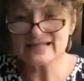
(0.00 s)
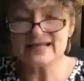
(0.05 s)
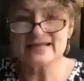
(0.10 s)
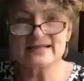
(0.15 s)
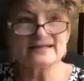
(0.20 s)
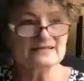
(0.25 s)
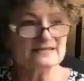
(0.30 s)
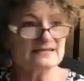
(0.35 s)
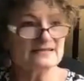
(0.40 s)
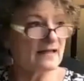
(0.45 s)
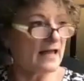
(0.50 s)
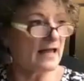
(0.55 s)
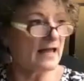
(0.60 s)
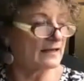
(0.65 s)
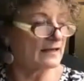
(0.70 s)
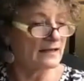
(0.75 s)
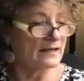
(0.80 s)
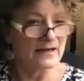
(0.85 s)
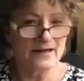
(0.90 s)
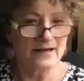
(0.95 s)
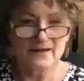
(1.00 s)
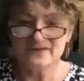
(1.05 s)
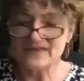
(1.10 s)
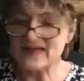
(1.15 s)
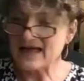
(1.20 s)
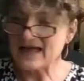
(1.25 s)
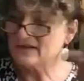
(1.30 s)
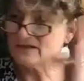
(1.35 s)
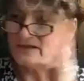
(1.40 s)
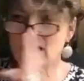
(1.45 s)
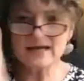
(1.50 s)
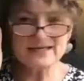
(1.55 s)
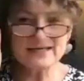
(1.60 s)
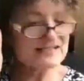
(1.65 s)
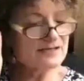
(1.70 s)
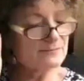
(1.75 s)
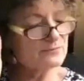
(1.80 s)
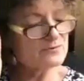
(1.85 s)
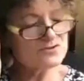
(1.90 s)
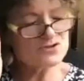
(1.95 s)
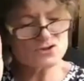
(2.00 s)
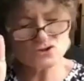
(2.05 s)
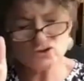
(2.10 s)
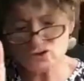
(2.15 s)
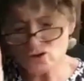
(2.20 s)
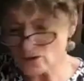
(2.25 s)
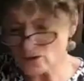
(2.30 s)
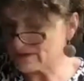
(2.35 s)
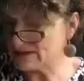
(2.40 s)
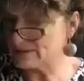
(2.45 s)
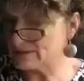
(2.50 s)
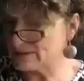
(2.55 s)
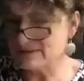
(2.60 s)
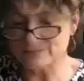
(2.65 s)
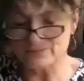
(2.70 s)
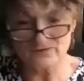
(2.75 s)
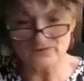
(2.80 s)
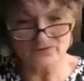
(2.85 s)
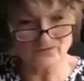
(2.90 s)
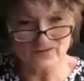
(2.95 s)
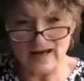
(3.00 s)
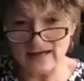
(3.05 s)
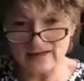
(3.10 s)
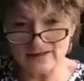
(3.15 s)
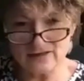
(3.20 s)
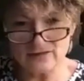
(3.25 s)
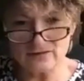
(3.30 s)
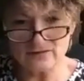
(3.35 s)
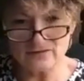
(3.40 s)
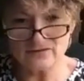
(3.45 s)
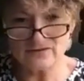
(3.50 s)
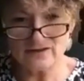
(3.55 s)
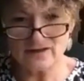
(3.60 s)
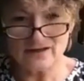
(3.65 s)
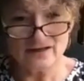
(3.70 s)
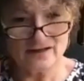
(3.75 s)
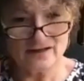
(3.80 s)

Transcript: That is like, that lines up with so many people's values.